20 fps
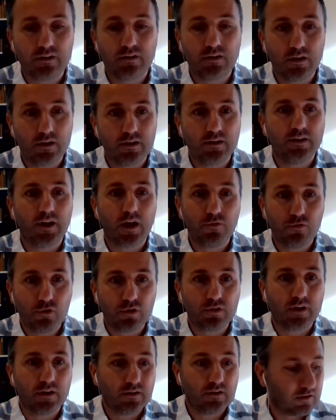can say
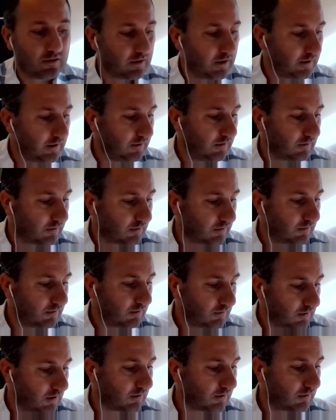diverse understandings.
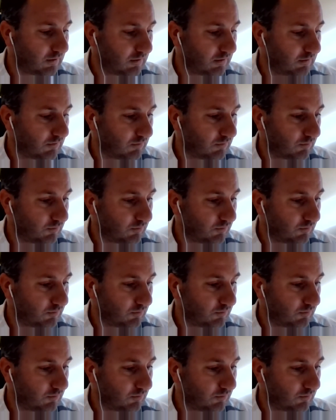Yes,